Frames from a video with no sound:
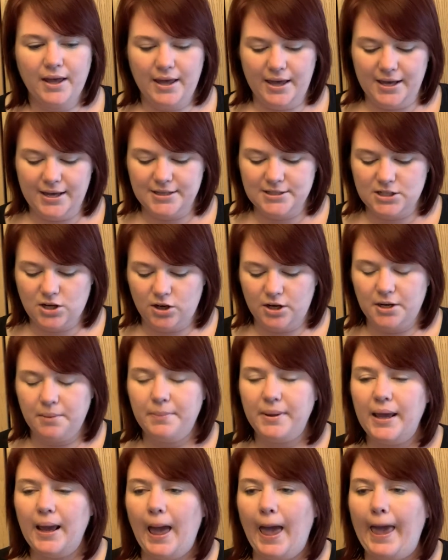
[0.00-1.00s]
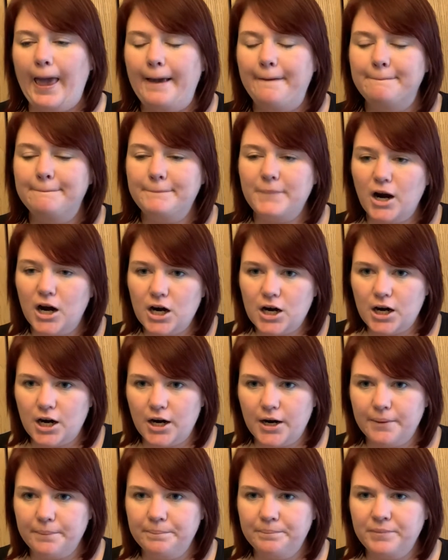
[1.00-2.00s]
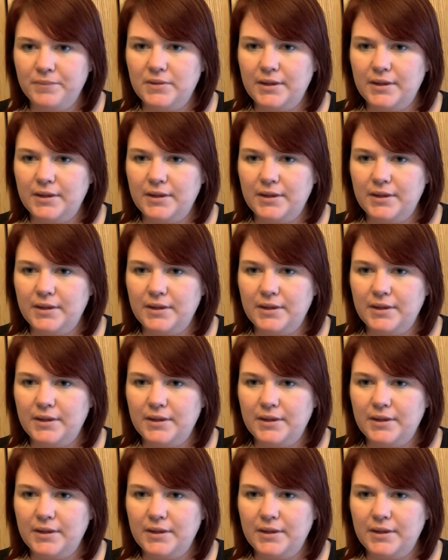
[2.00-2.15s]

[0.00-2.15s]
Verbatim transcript: is gonna be a marker.